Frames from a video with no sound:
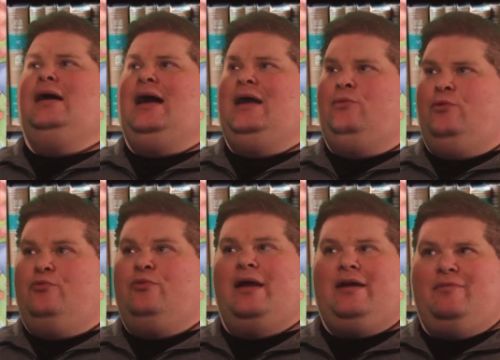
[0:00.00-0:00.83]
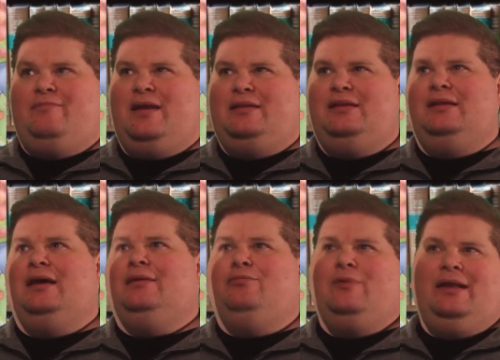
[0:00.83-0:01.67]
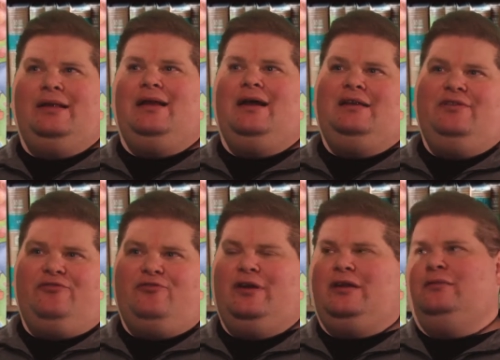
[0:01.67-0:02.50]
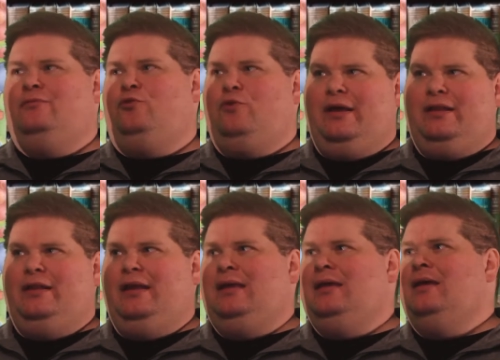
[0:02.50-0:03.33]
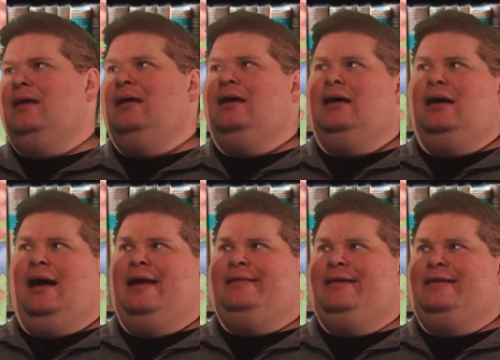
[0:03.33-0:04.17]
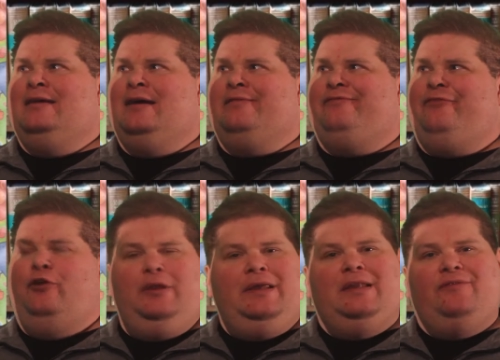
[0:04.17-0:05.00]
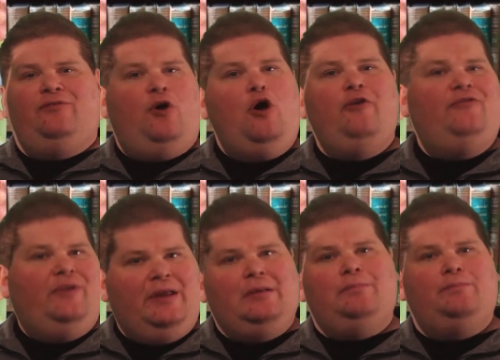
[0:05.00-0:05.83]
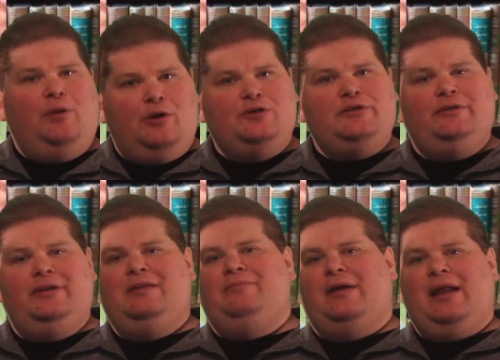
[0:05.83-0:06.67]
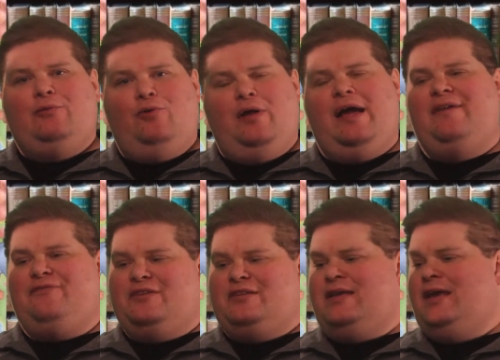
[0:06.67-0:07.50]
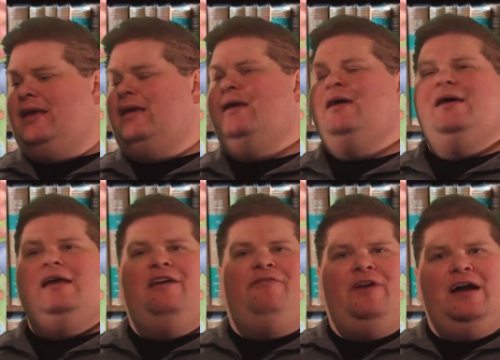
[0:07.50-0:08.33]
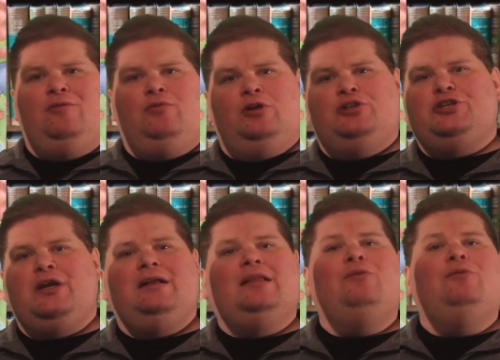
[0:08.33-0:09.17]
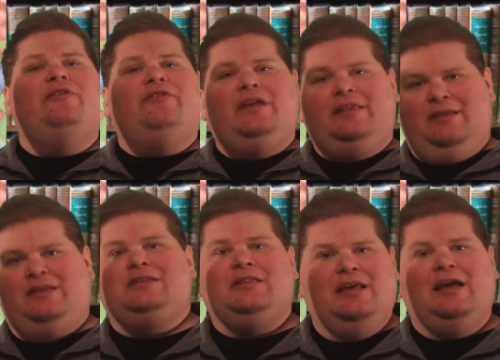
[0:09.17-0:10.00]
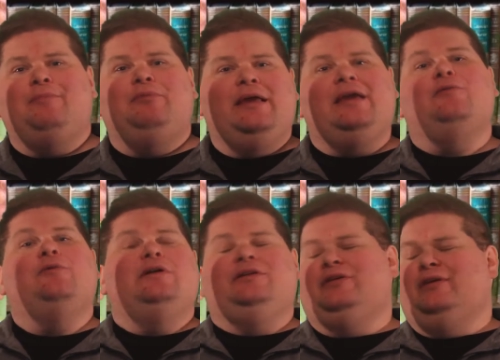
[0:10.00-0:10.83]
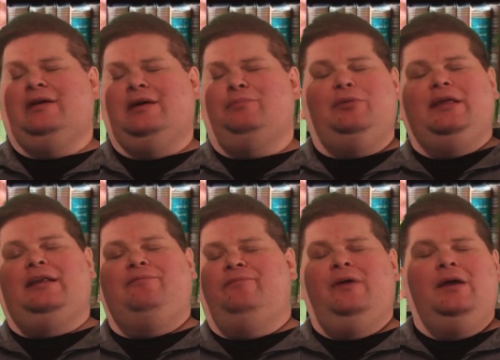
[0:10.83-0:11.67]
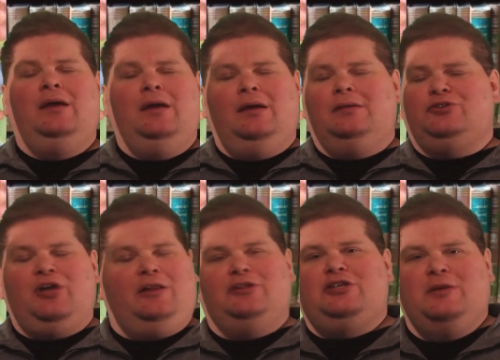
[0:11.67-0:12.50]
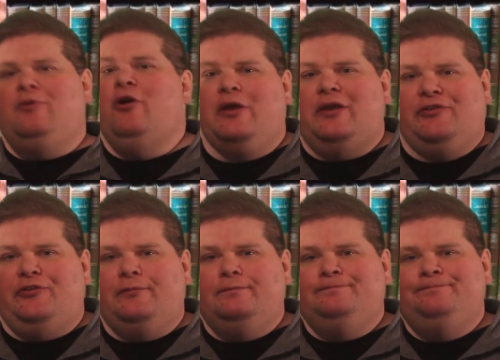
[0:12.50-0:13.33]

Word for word: I would recommend it. I read it kind of quick, quickly. I did not fully involve in it personally, but I will have to say, if I were a child, I would have eaten this thing up like it was a, a plate of chocolate chip cookies.